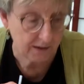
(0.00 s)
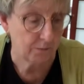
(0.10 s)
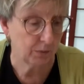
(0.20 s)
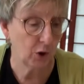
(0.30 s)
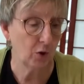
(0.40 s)

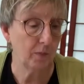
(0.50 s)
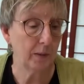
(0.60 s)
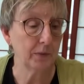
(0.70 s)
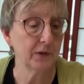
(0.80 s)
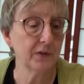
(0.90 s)
blow
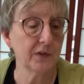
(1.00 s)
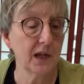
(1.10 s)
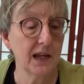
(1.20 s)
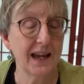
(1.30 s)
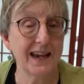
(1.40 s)
bubbles
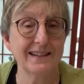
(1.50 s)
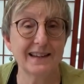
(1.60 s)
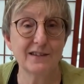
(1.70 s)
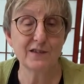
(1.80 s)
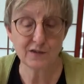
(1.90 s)
and
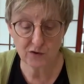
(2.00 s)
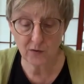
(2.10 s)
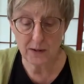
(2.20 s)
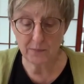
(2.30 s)
then scrape